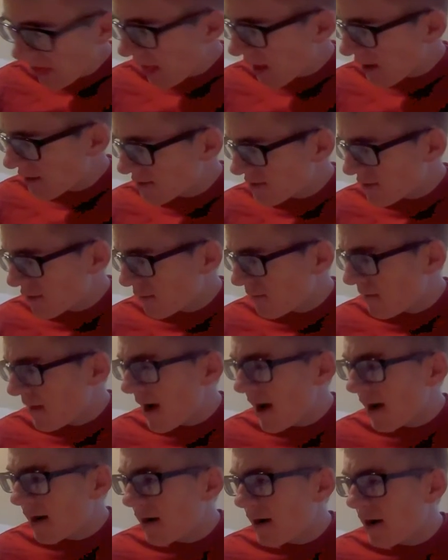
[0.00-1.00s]
So
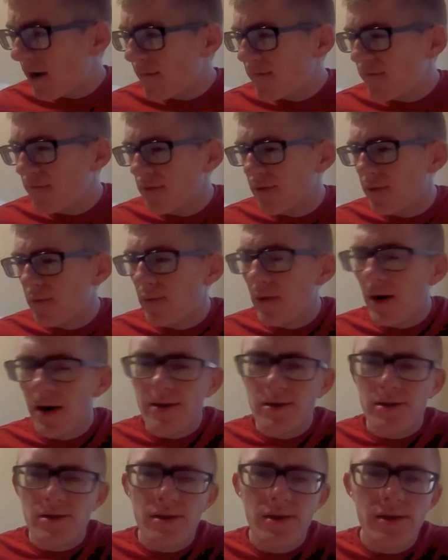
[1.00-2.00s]
back off when you
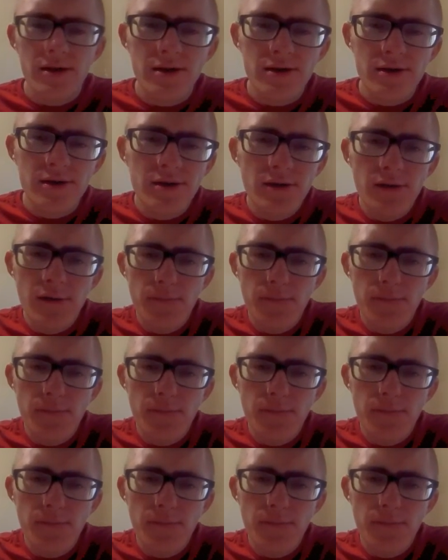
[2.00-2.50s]
watch this.